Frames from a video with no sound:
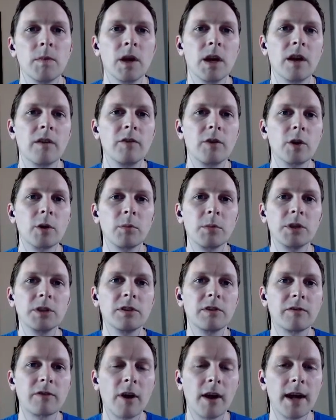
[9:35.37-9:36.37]
If you can build
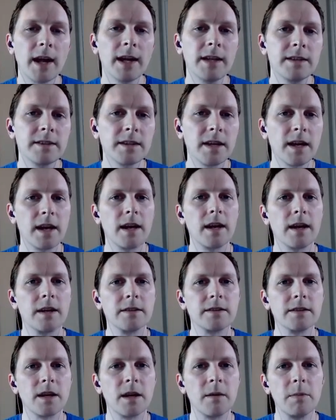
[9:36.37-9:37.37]
a front end
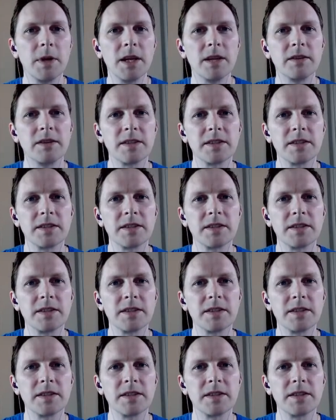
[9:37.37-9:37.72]
and emit